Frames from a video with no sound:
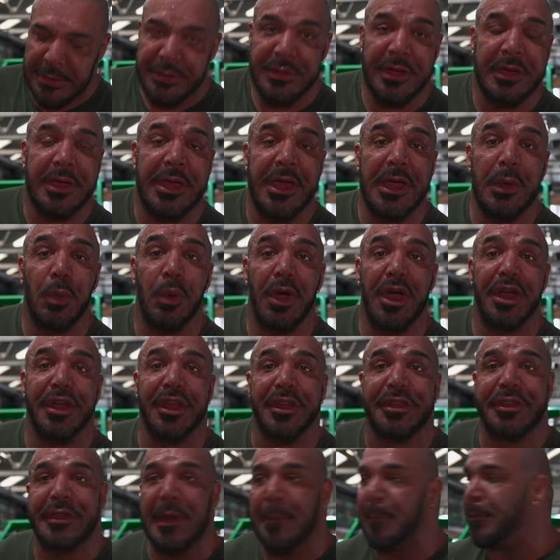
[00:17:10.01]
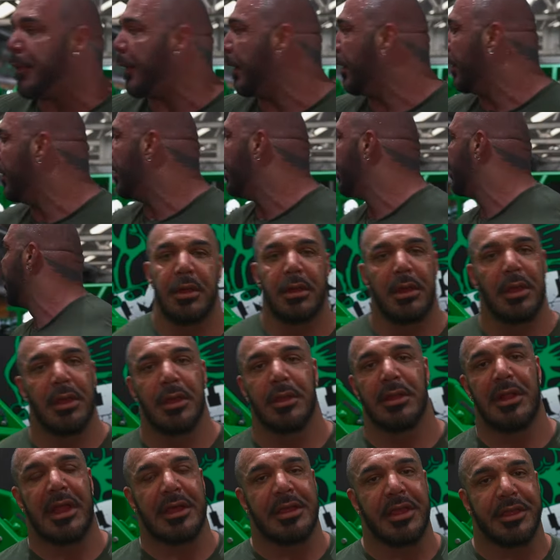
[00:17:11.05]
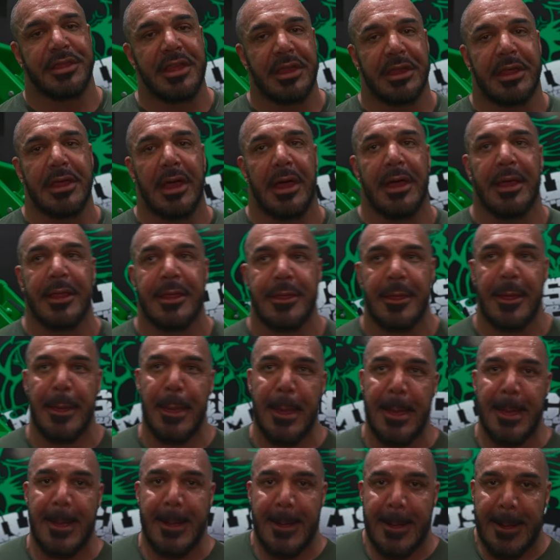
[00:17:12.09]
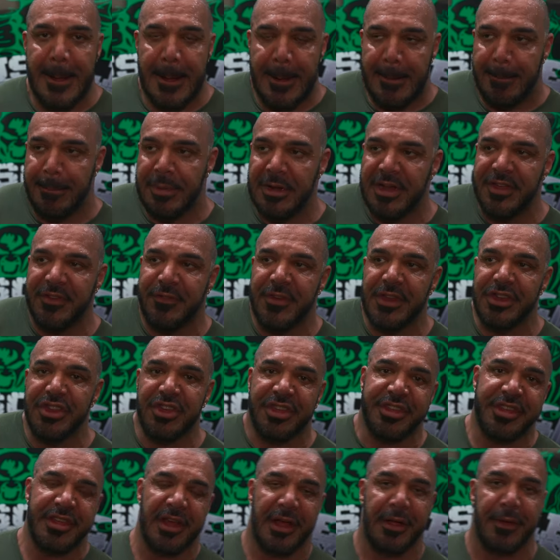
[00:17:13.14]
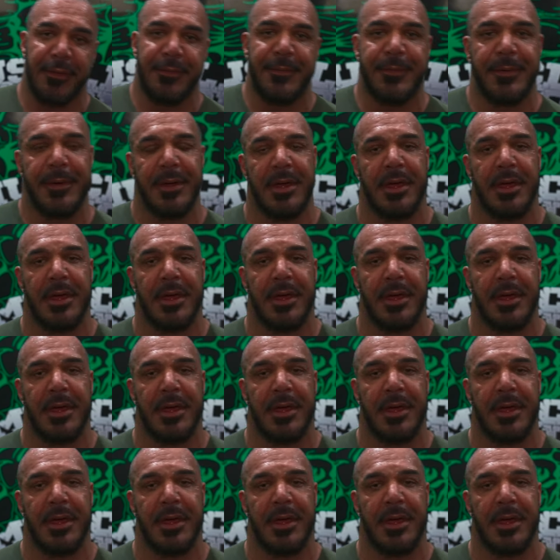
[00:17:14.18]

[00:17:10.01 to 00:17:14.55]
The key word is simple. Like I said, guys, believe in yourself.